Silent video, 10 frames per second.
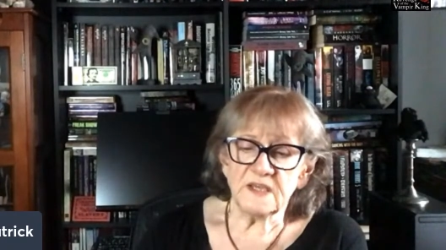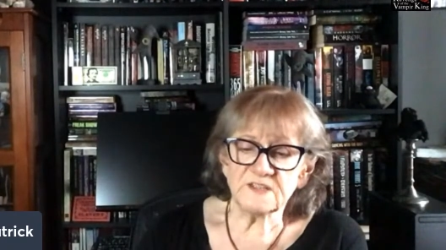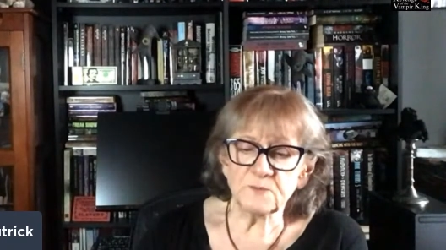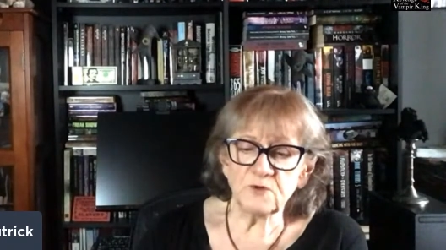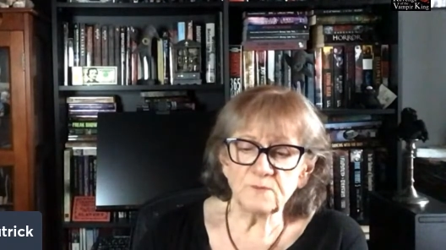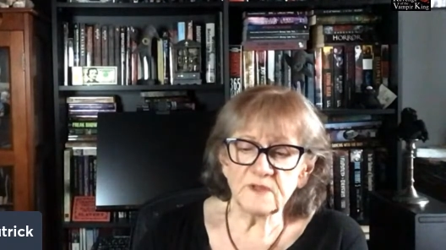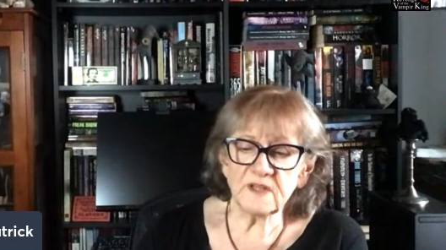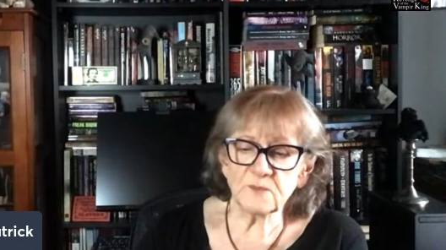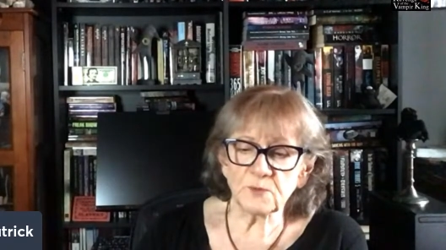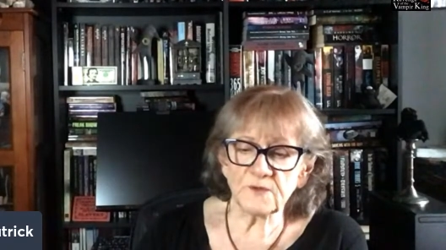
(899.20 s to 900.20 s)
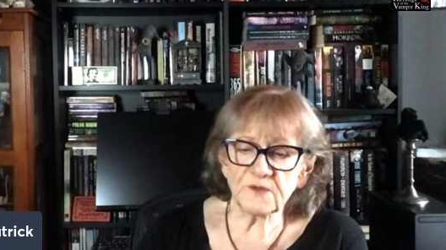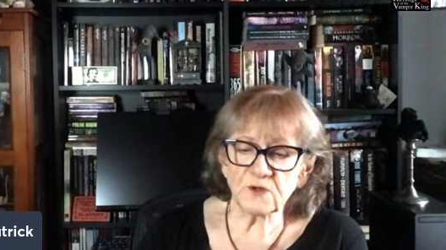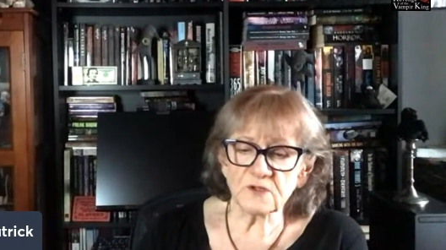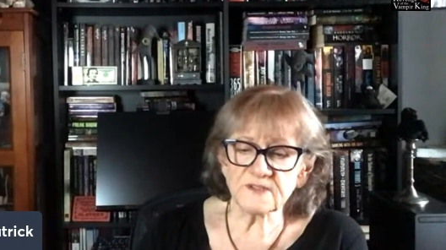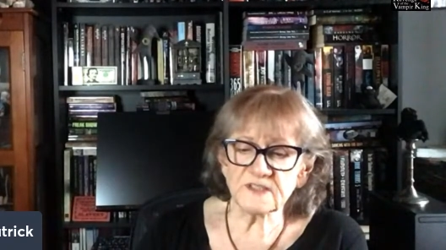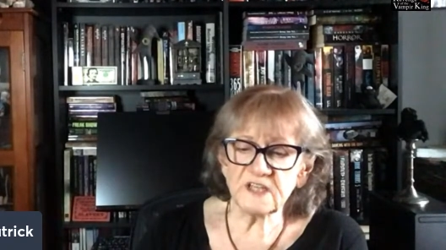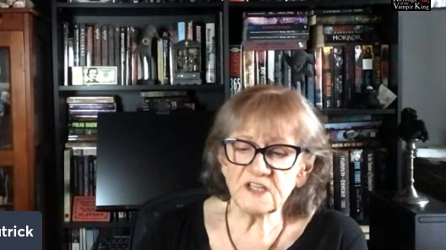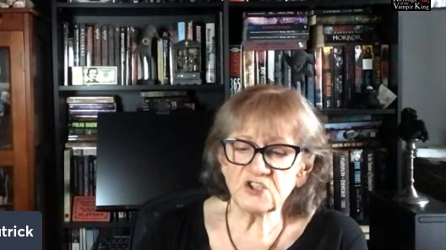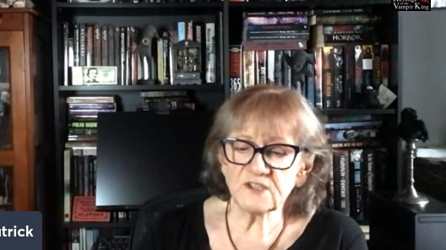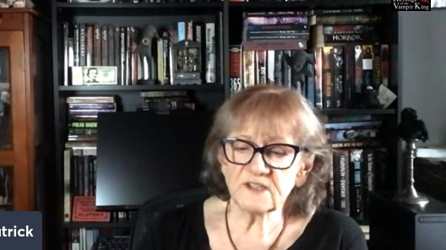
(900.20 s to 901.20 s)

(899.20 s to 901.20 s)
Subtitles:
His movement had brought the girl's attention